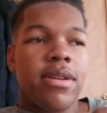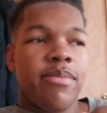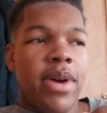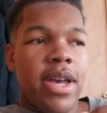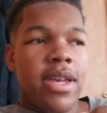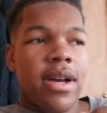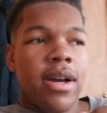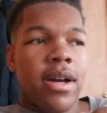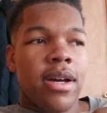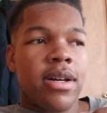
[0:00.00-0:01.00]
but
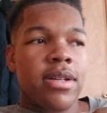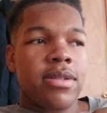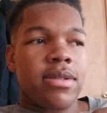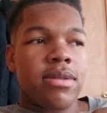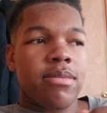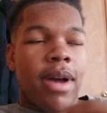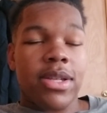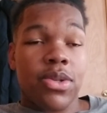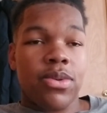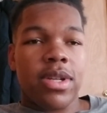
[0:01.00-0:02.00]
my
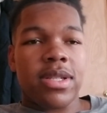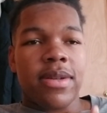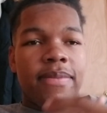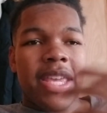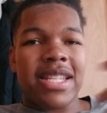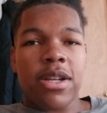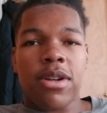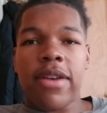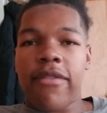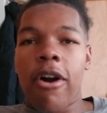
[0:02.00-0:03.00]
school does it, and it's
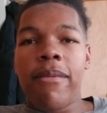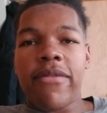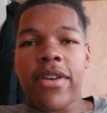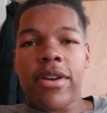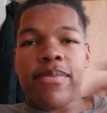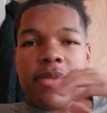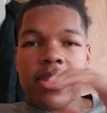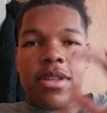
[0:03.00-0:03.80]
called an involvement fair.